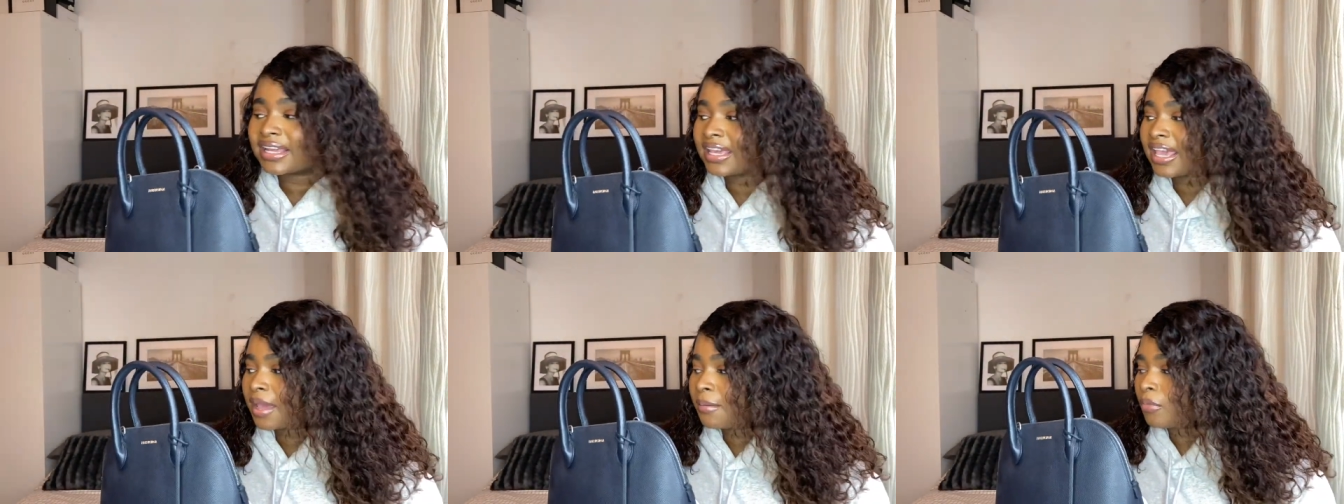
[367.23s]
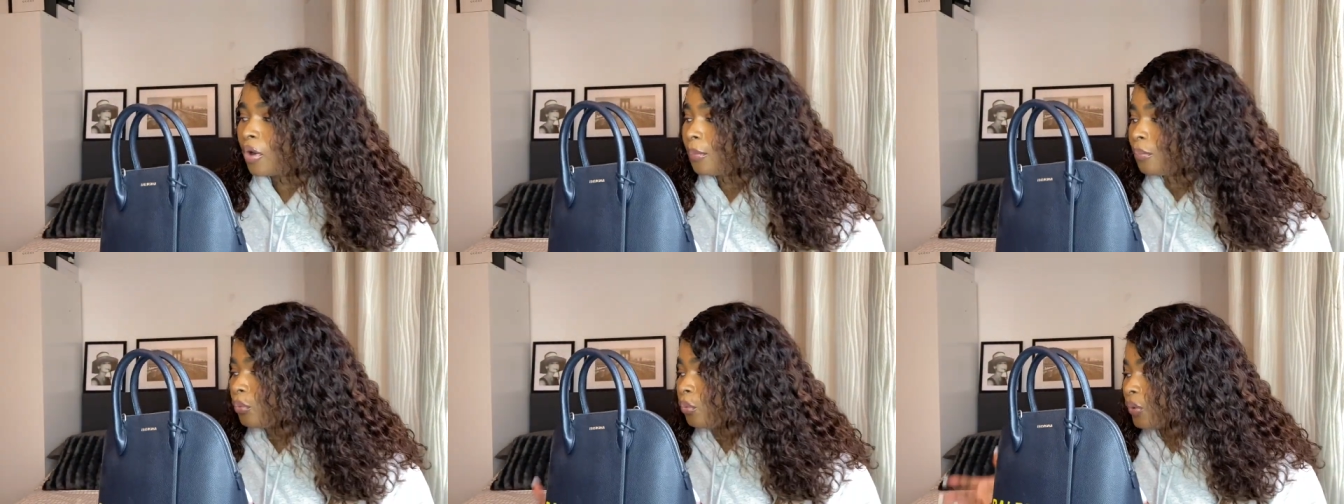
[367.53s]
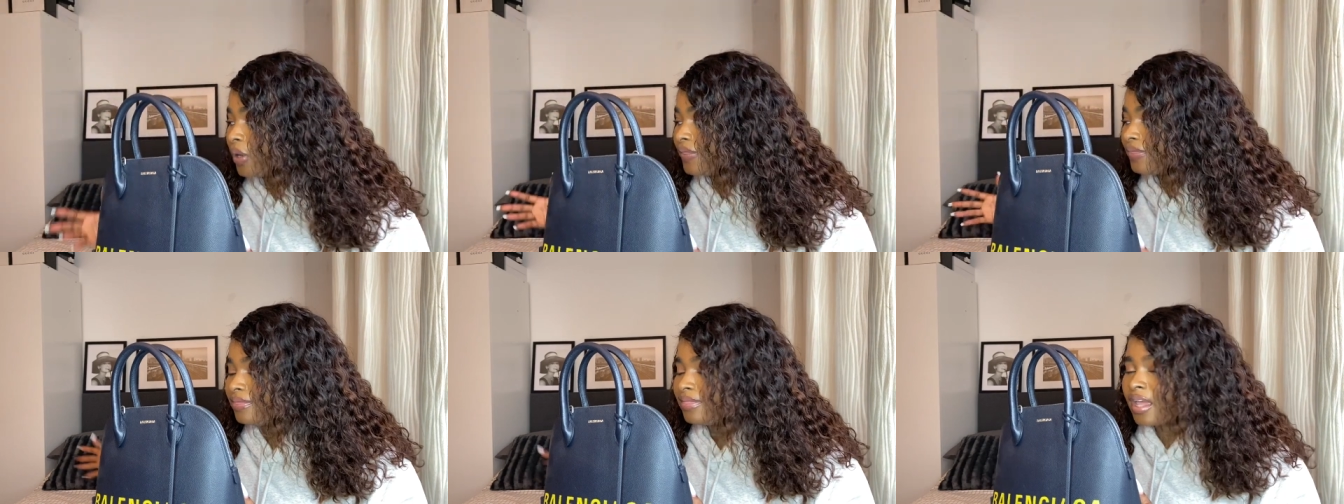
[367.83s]
came up
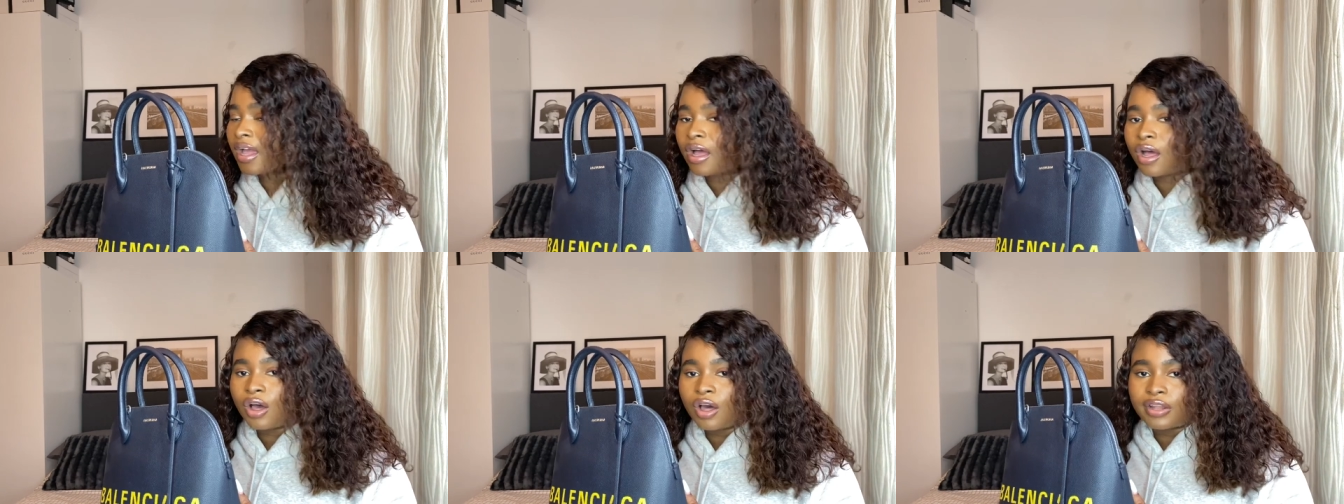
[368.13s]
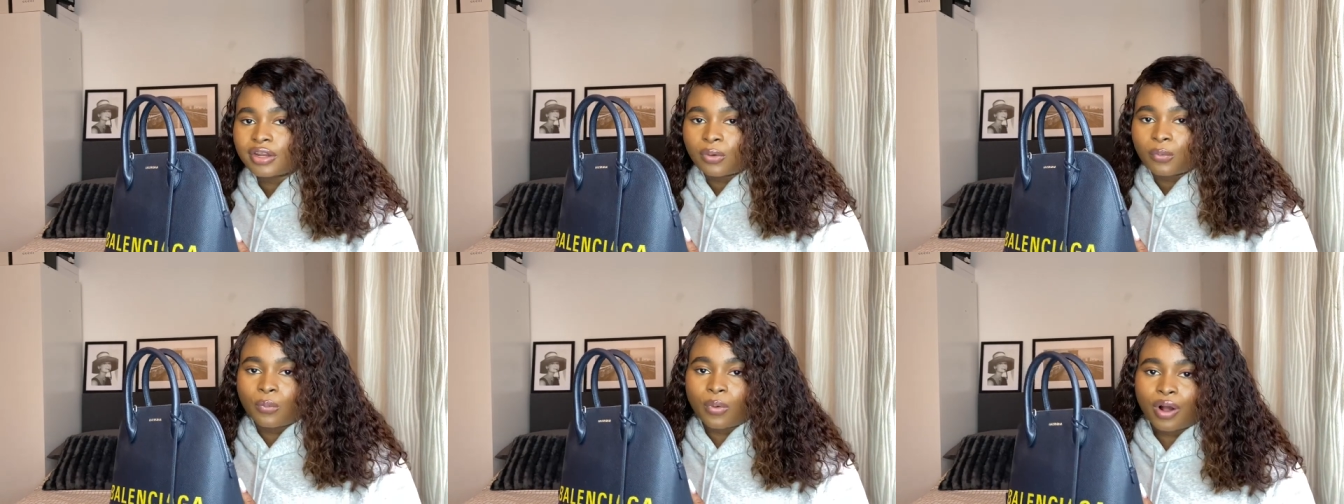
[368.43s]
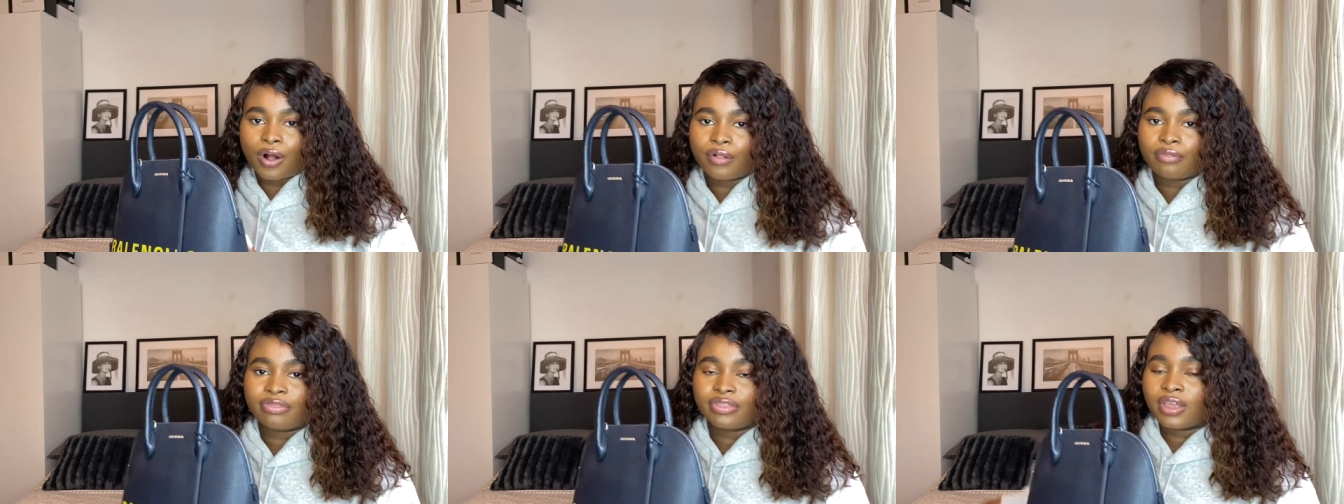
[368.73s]
with the other
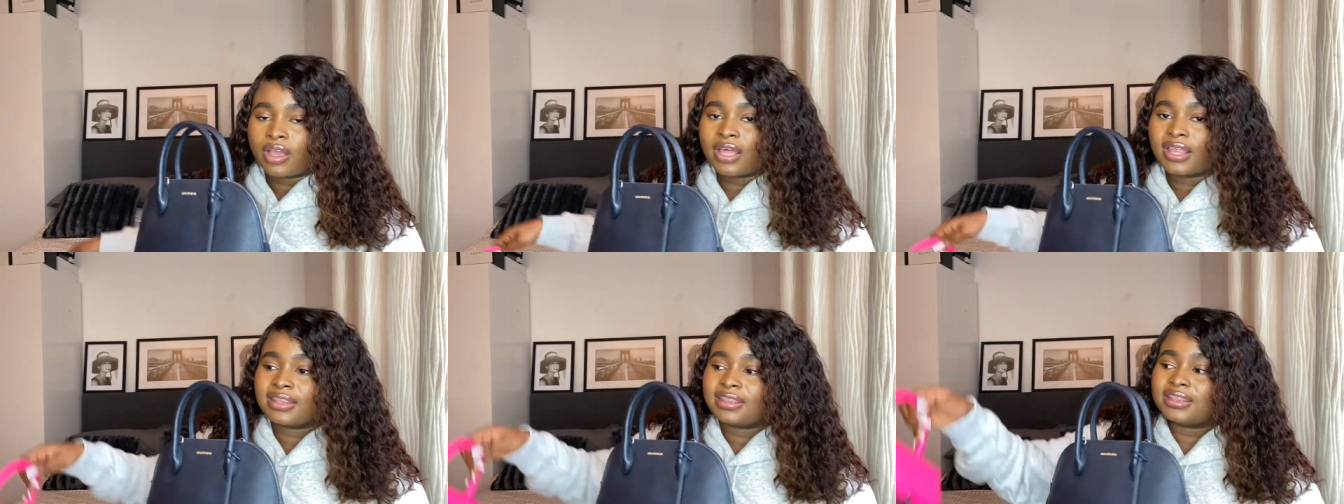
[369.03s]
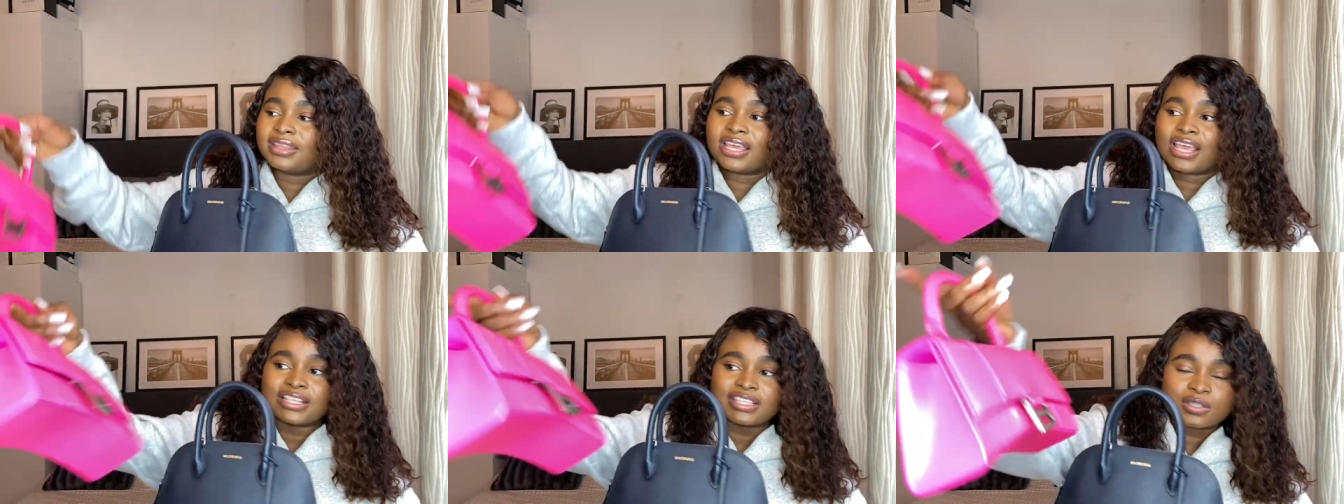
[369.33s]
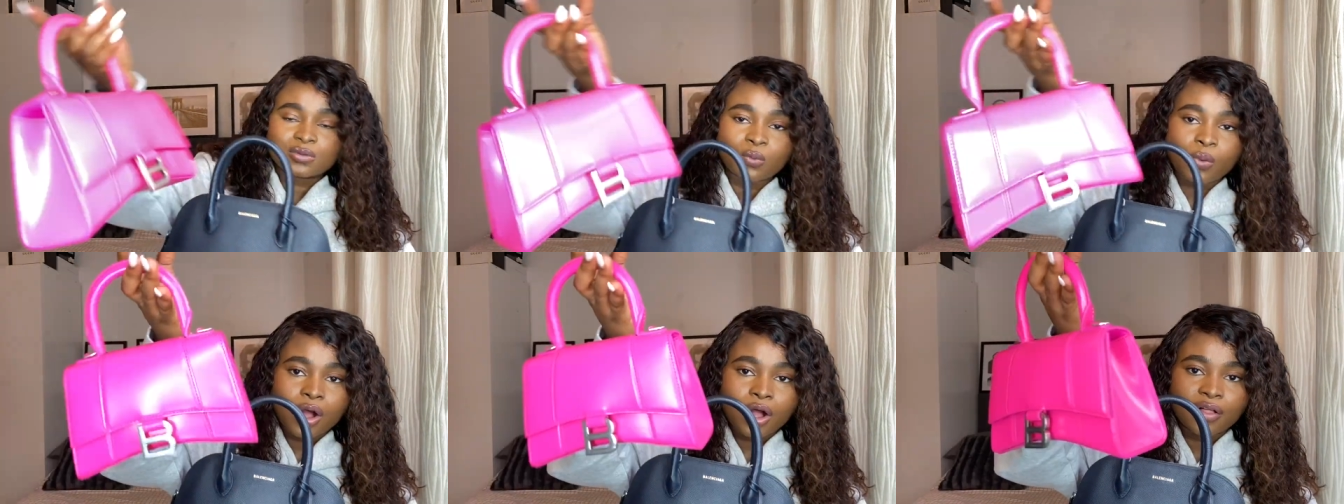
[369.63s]
one
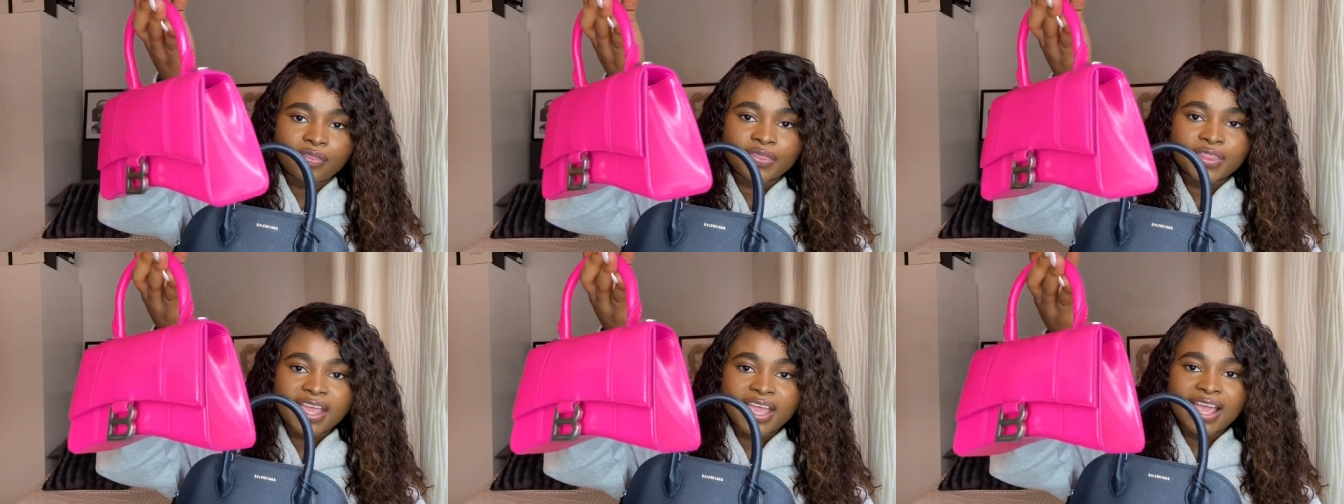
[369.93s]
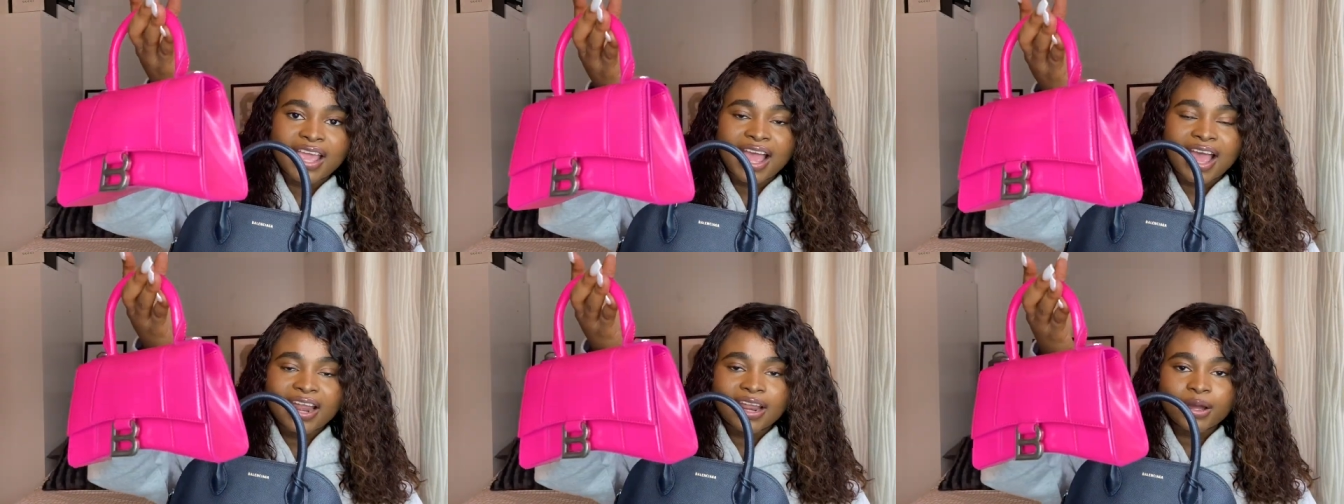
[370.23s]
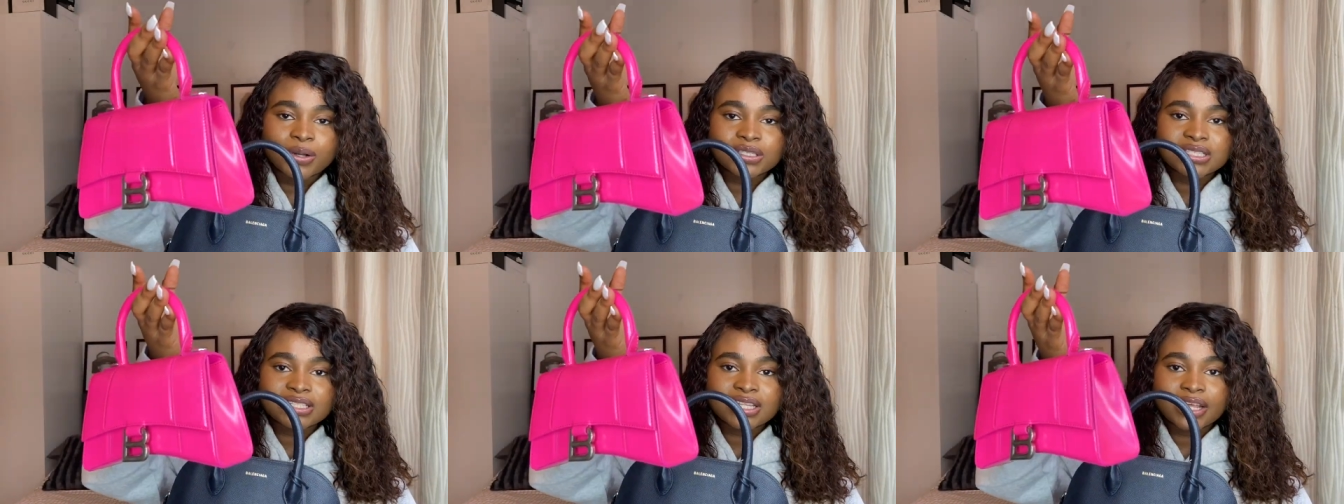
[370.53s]
this one and i
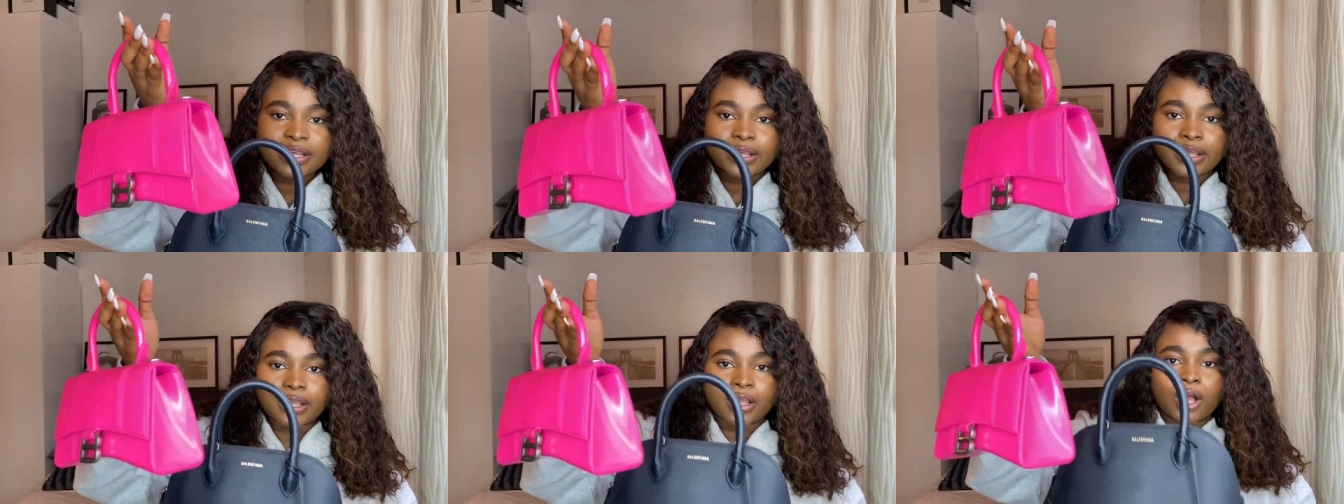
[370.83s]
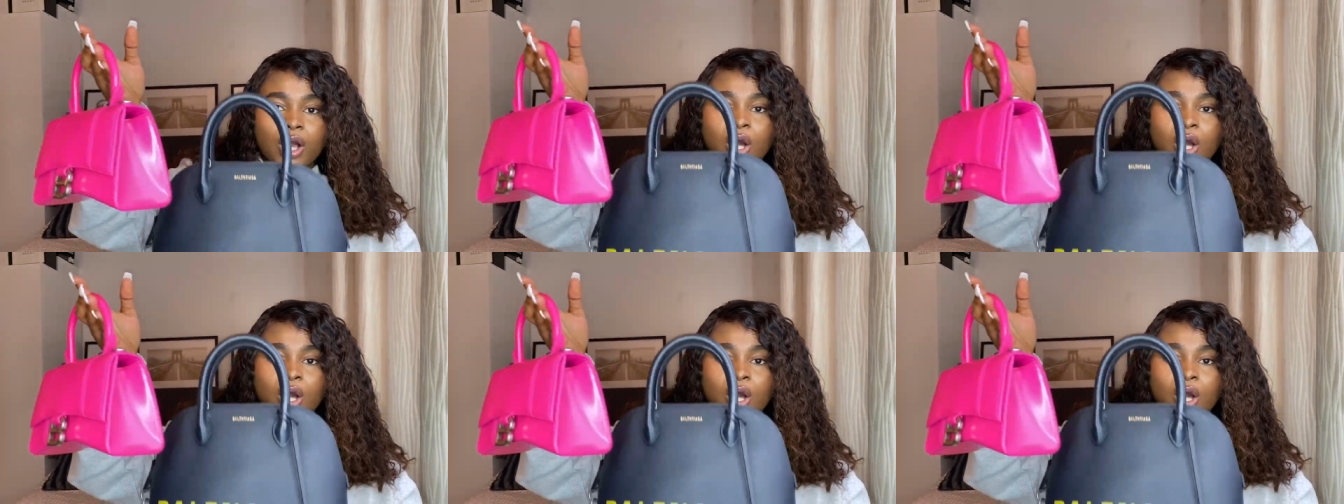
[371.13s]
was thinking